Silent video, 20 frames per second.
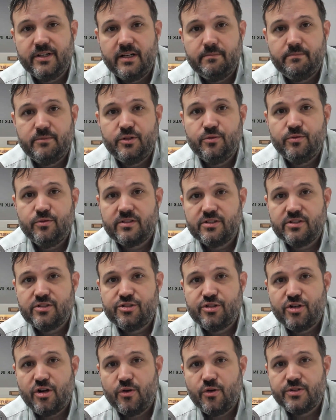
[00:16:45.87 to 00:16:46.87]
I'm doing this
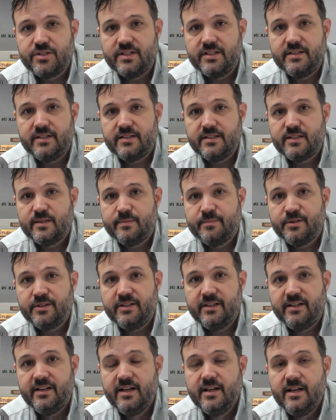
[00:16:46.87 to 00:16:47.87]
show as a
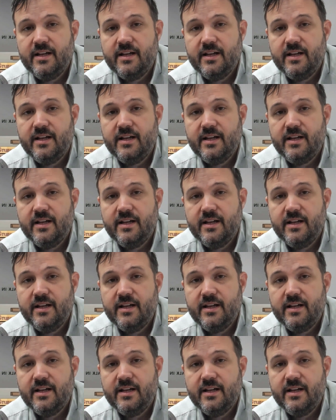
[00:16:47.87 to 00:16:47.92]
discipline